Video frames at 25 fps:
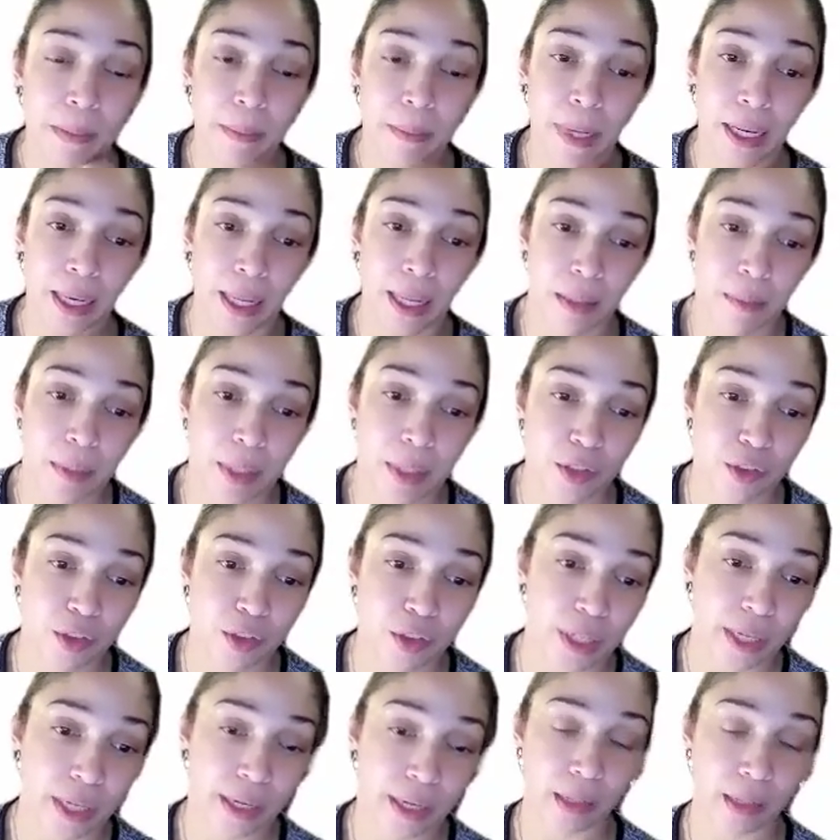My name is
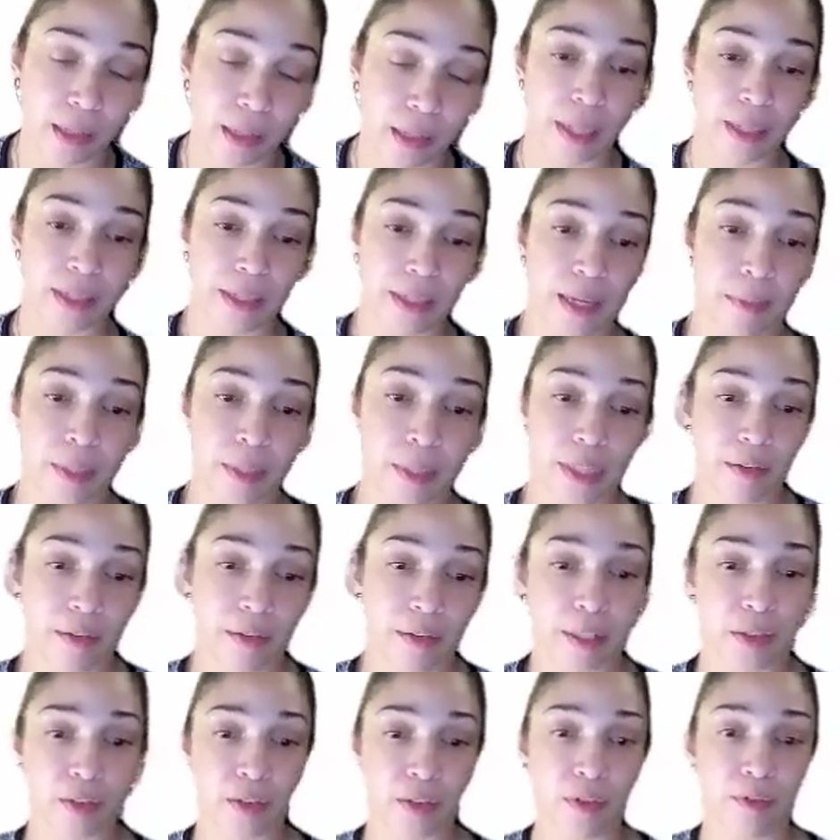Jeanette Almonte. I'm the
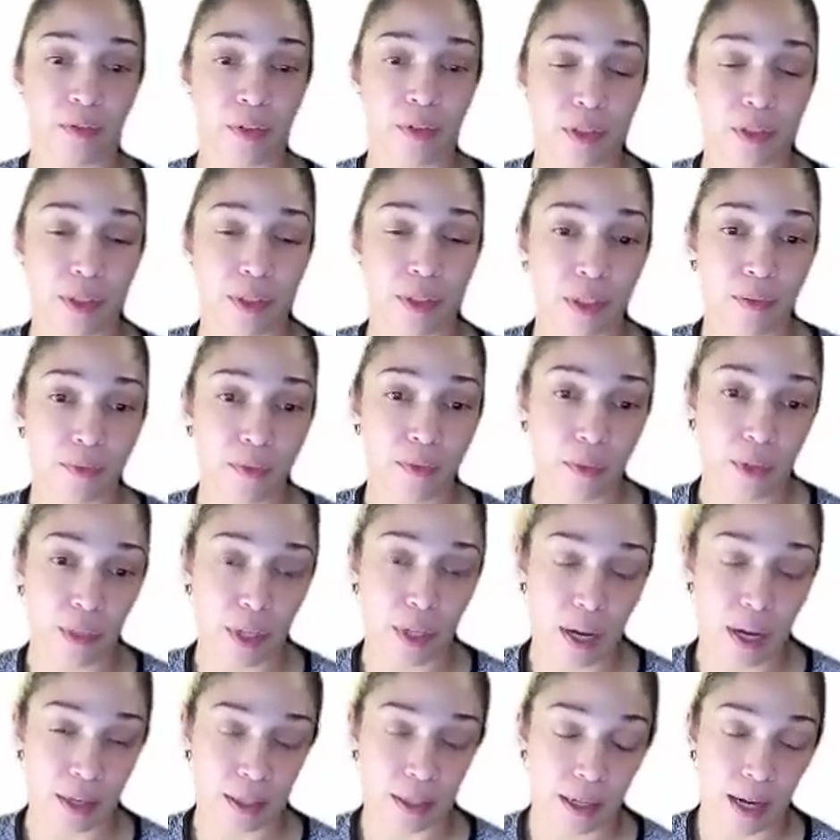Director of Nursing for
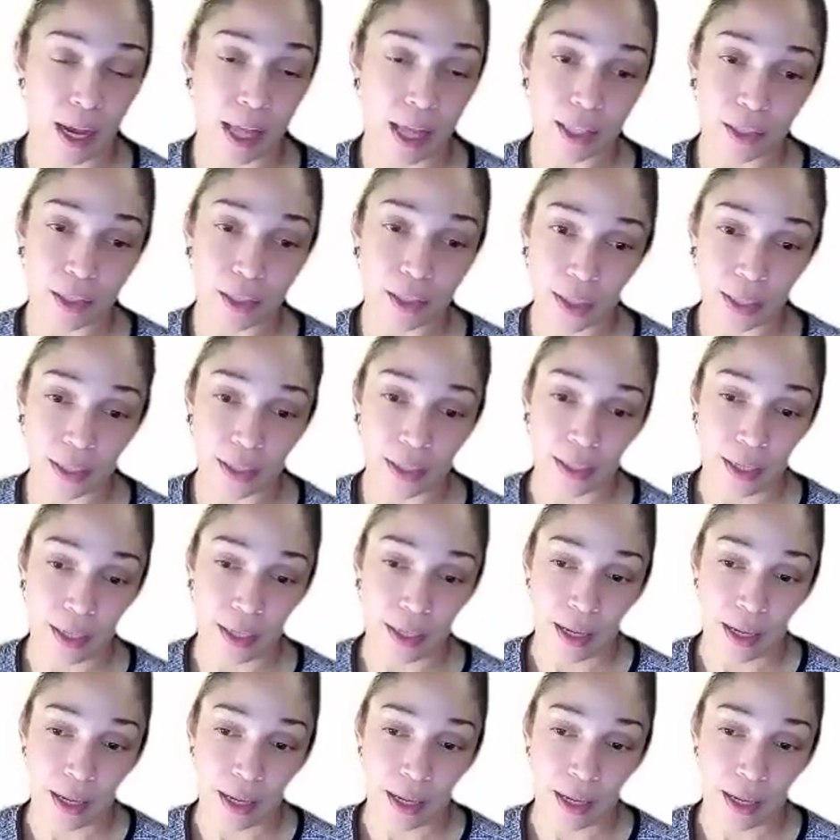Oncology.